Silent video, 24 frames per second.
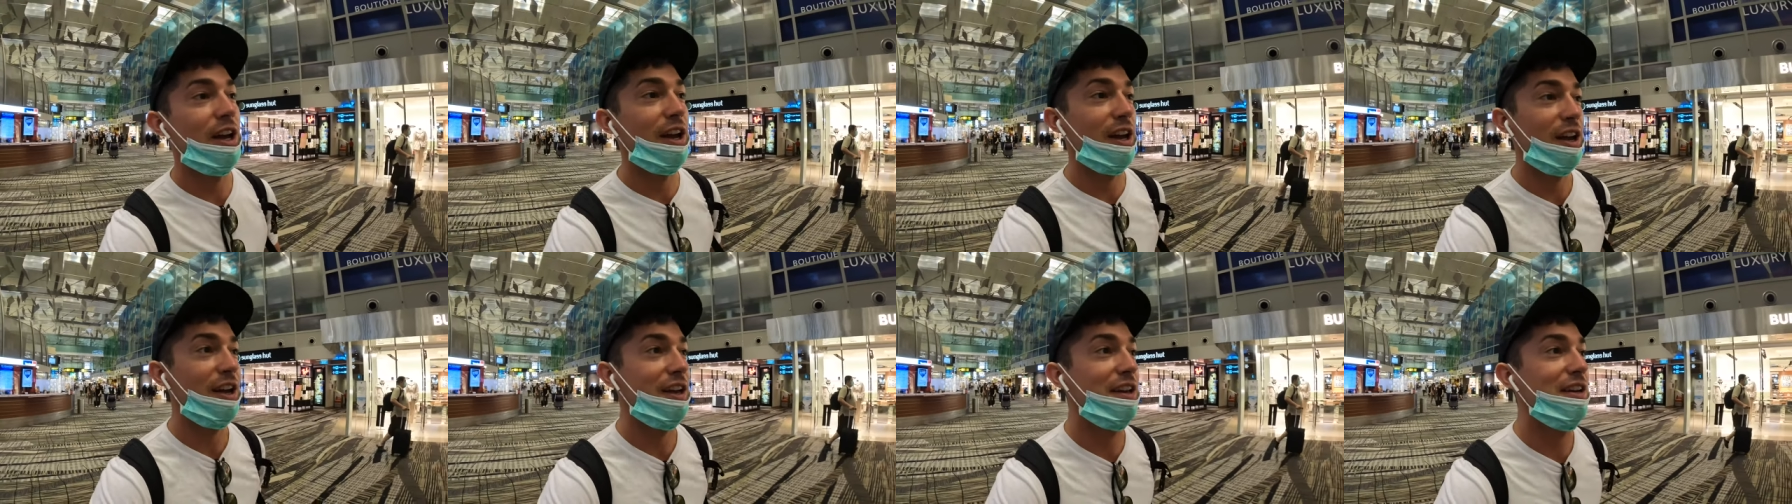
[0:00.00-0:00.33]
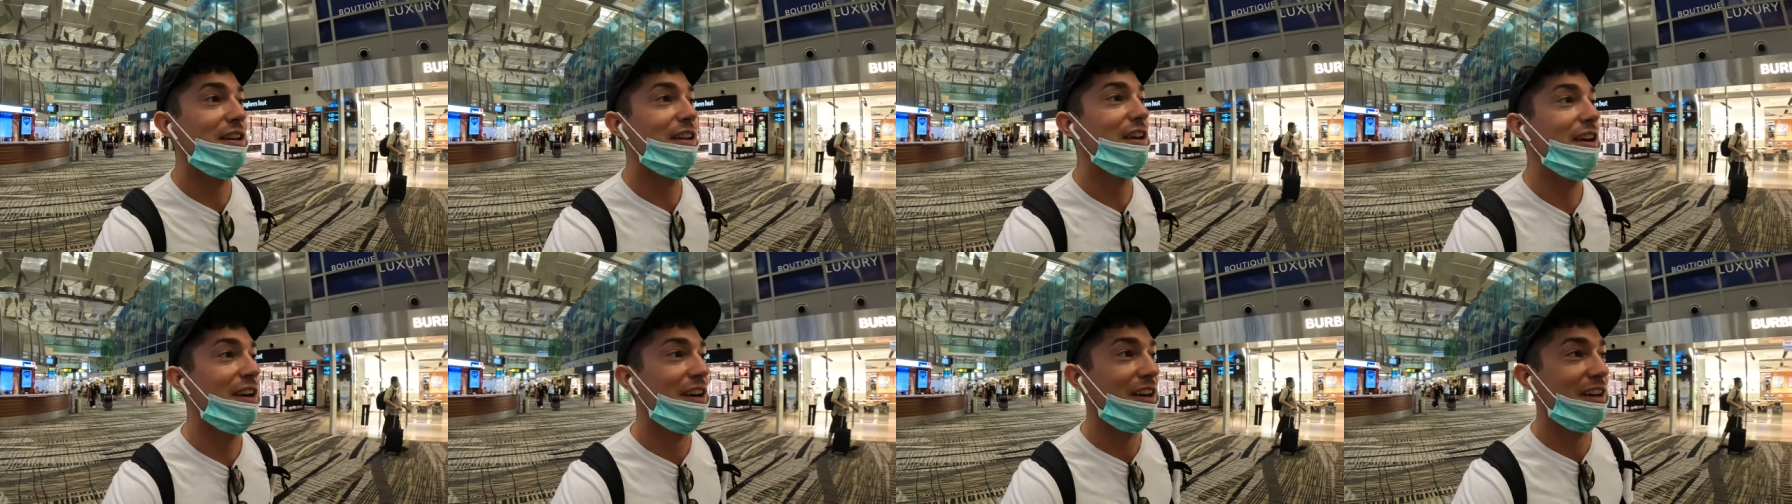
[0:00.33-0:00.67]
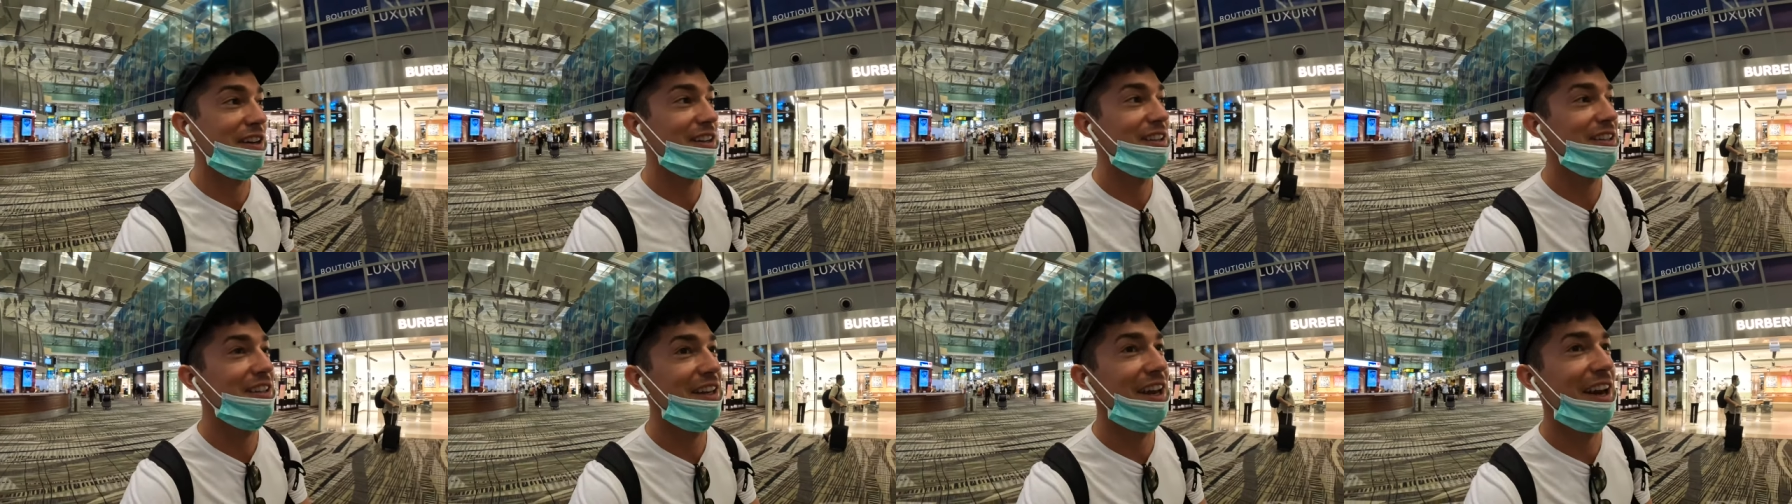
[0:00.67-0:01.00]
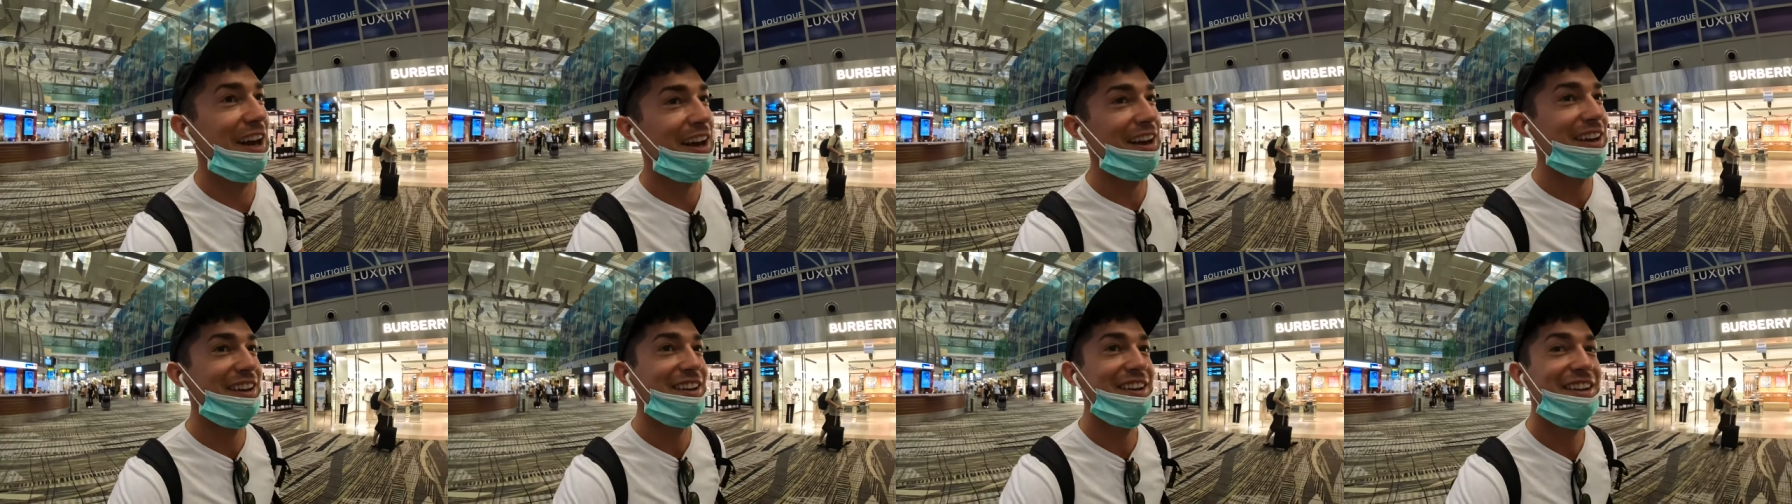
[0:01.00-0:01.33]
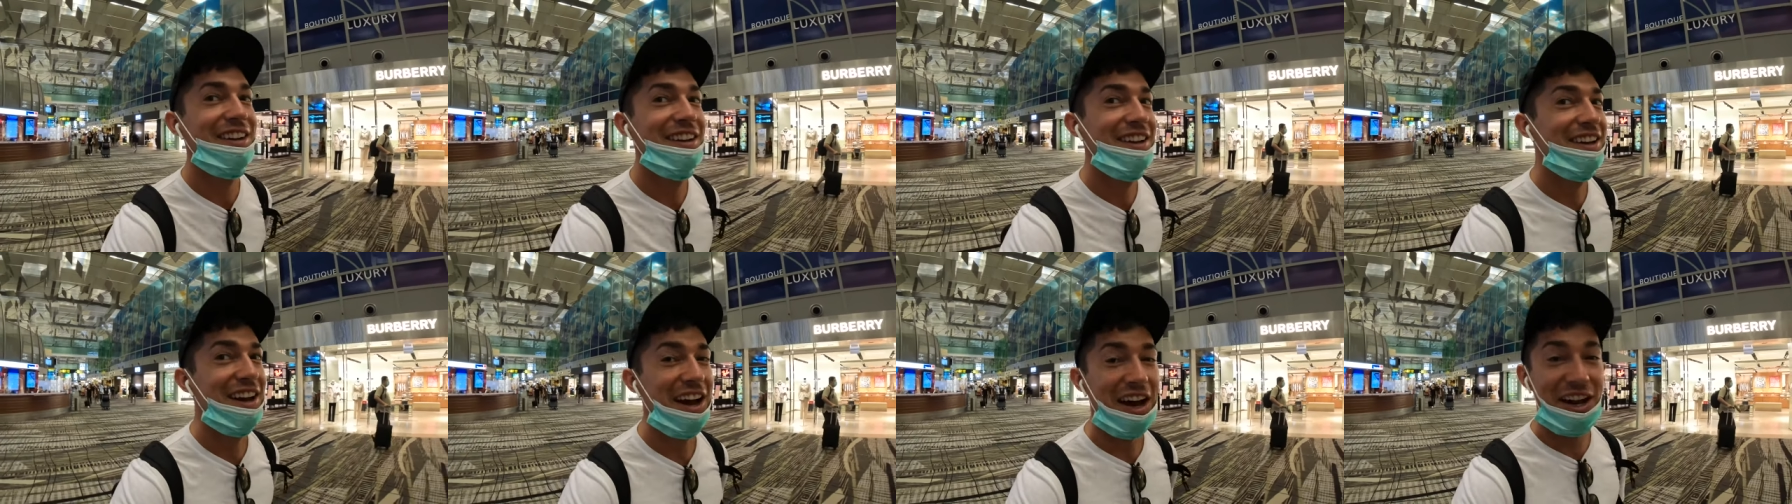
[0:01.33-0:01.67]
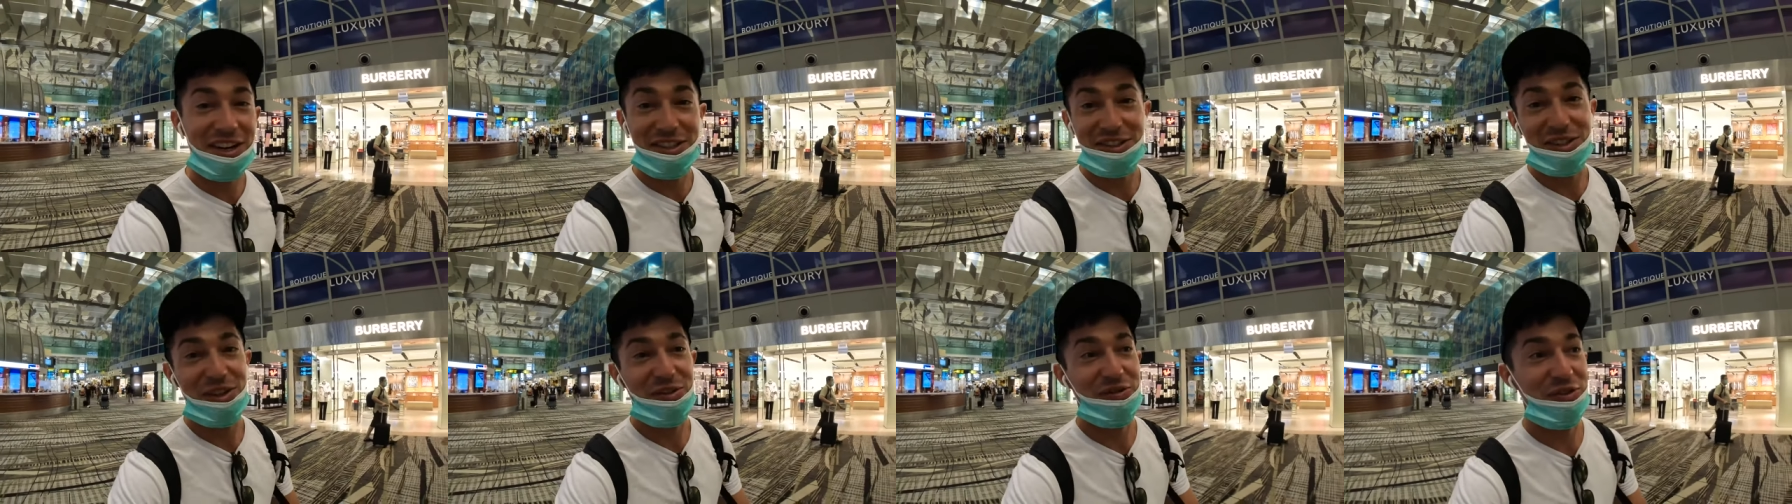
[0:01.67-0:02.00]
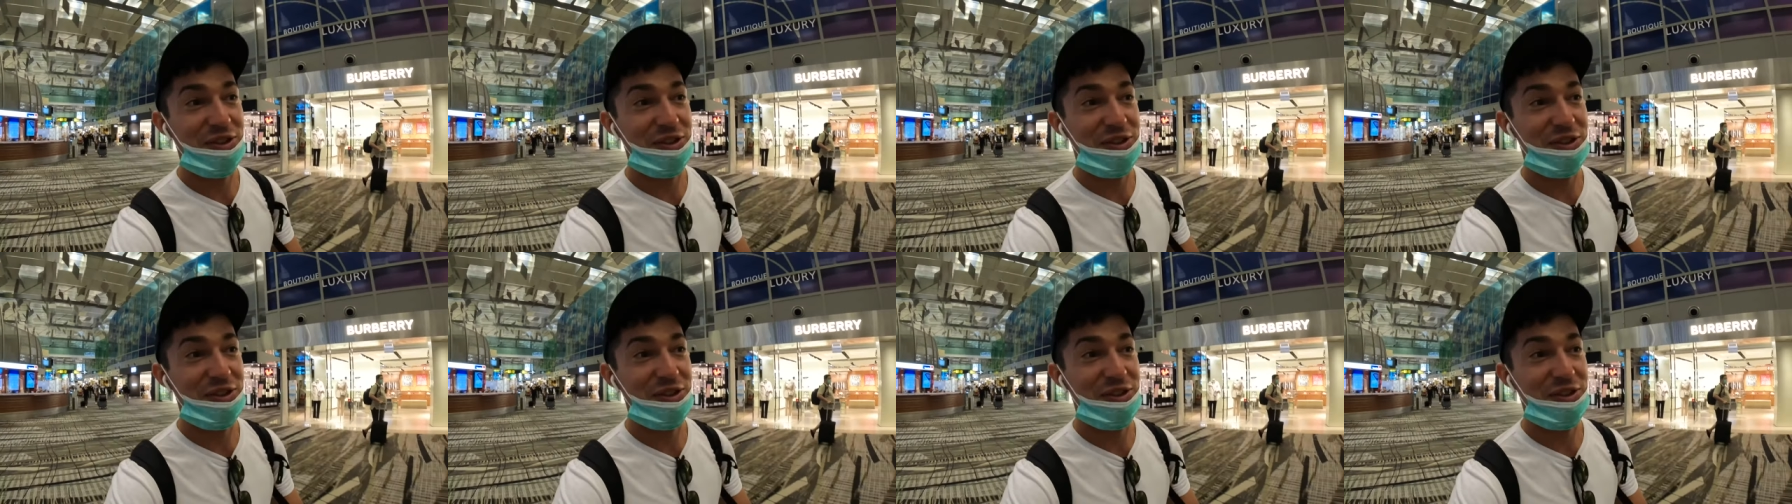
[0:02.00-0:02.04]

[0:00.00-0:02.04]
And yeah, honestly,